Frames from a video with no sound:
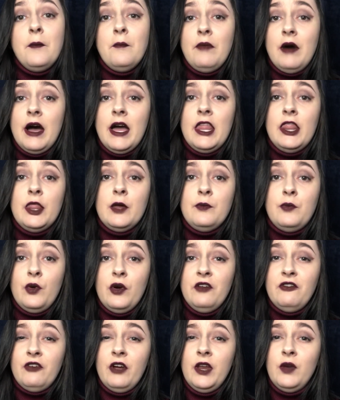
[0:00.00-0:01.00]
but the
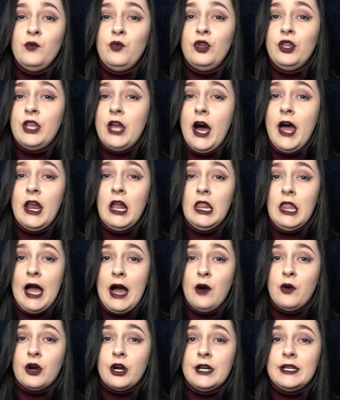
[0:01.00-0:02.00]
boyfriend will not
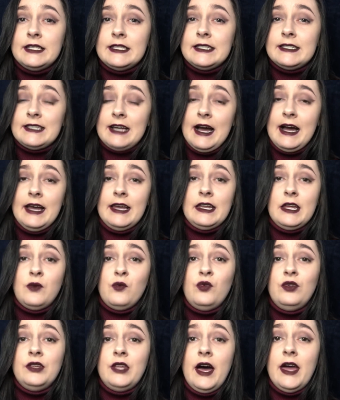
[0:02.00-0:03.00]
allow her inside
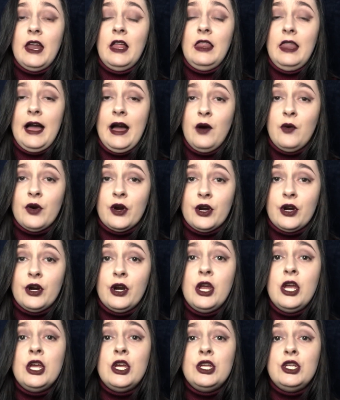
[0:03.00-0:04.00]
and will not allow
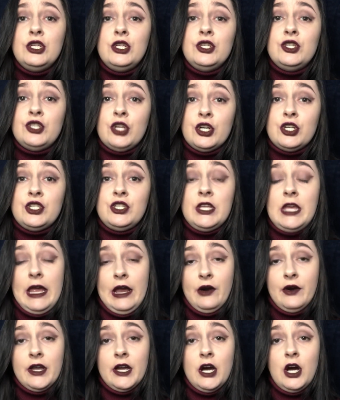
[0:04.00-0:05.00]
her to search the
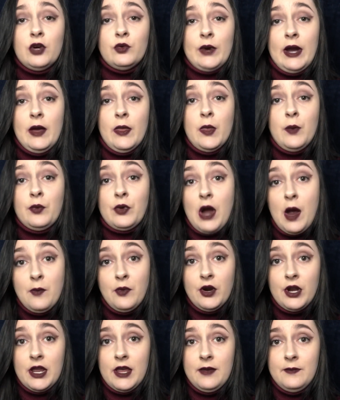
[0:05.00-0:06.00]
area around the
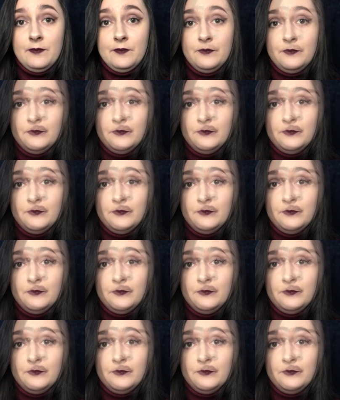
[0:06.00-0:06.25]
property.